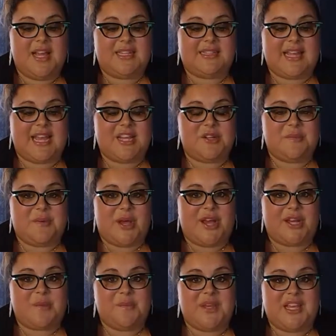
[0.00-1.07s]
Let your
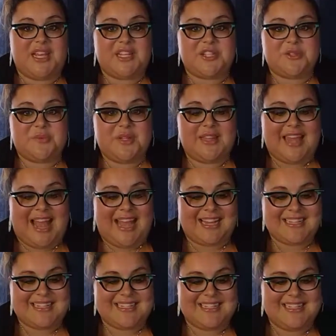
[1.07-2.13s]
body begin to
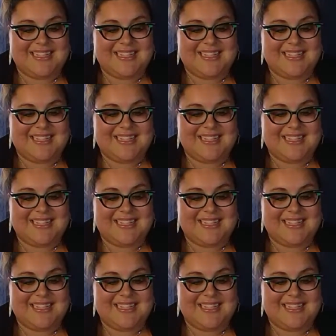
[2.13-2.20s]
relax